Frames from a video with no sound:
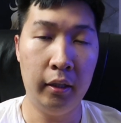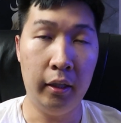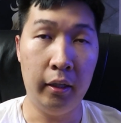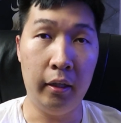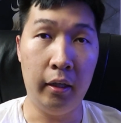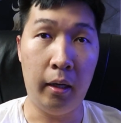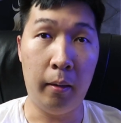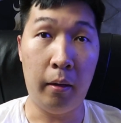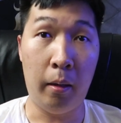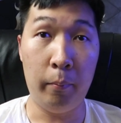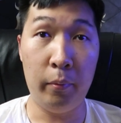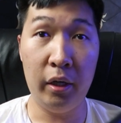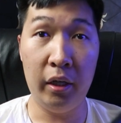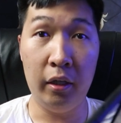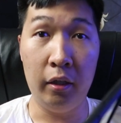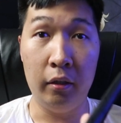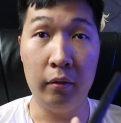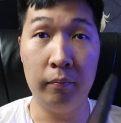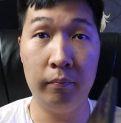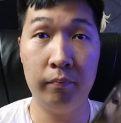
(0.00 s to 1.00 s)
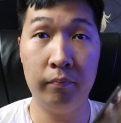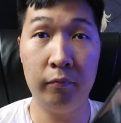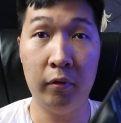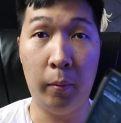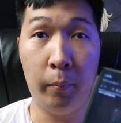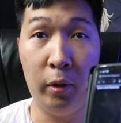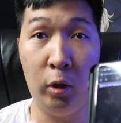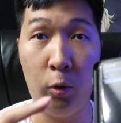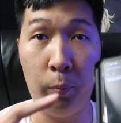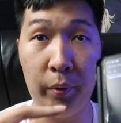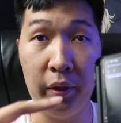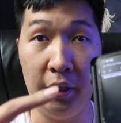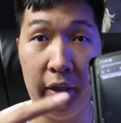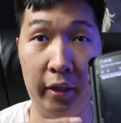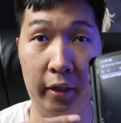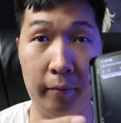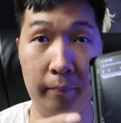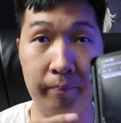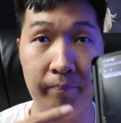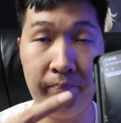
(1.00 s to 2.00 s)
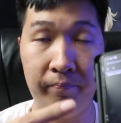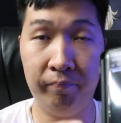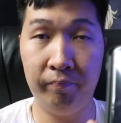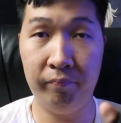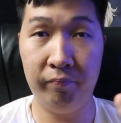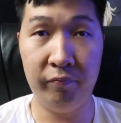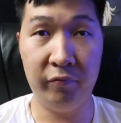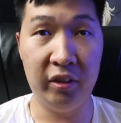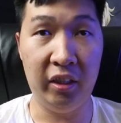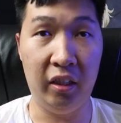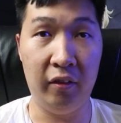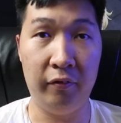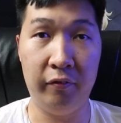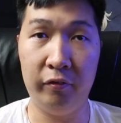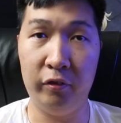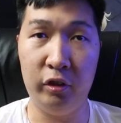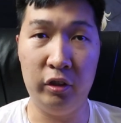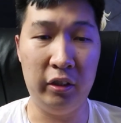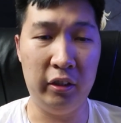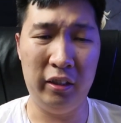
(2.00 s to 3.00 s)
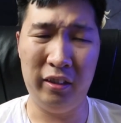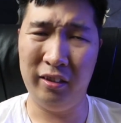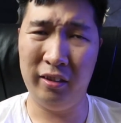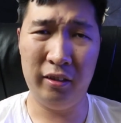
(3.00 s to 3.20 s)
I'm gonna open it up instead of using it